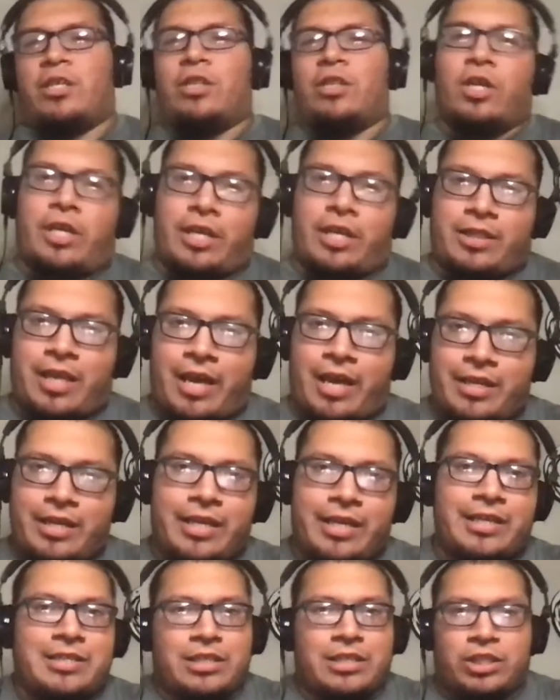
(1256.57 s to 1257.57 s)
And look at that, he
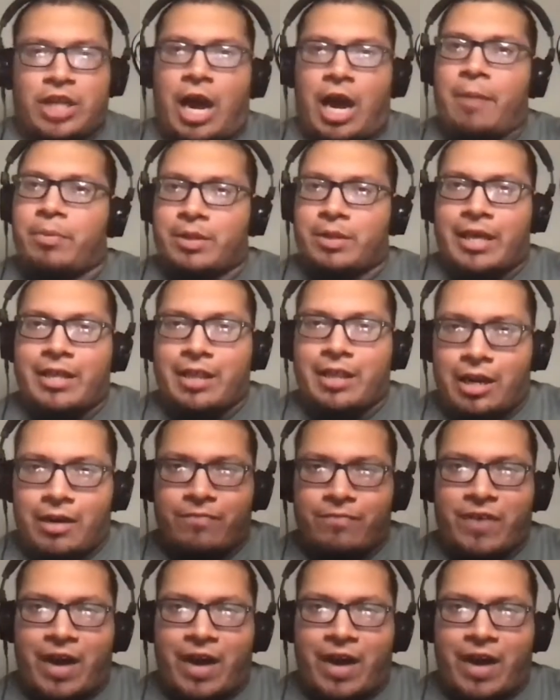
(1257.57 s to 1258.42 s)
gets a job with the Atlanta